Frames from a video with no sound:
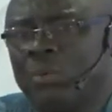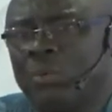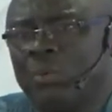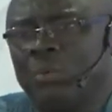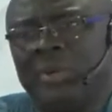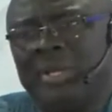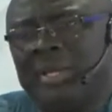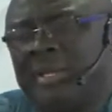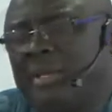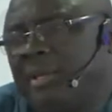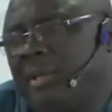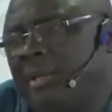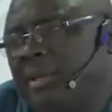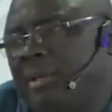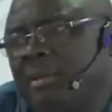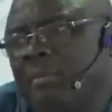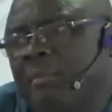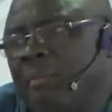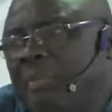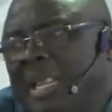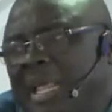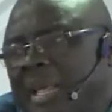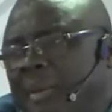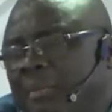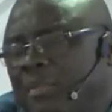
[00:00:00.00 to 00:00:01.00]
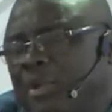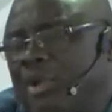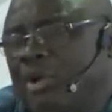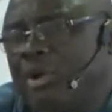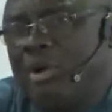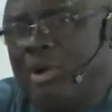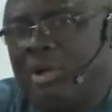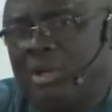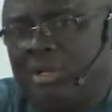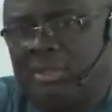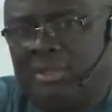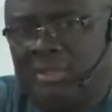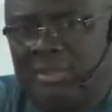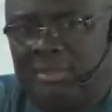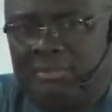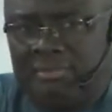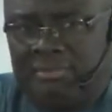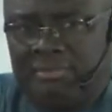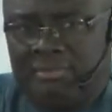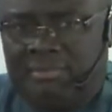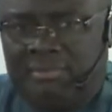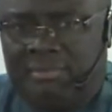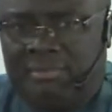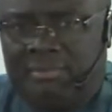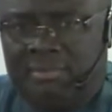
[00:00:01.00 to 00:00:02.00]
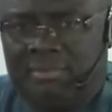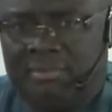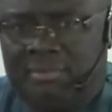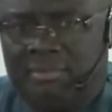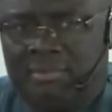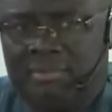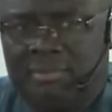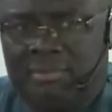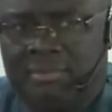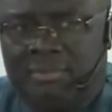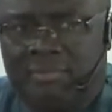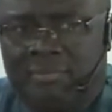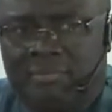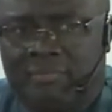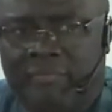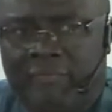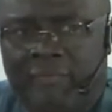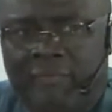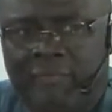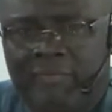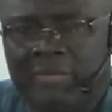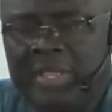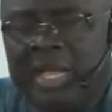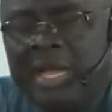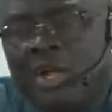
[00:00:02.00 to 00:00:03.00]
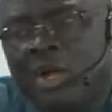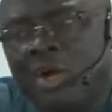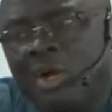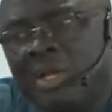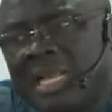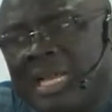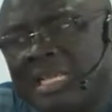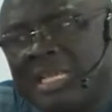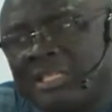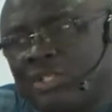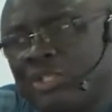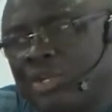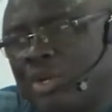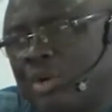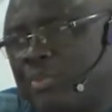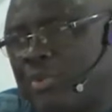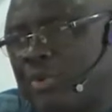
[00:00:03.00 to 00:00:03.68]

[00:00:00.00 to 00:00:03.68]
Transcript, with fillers: we blame God that God has not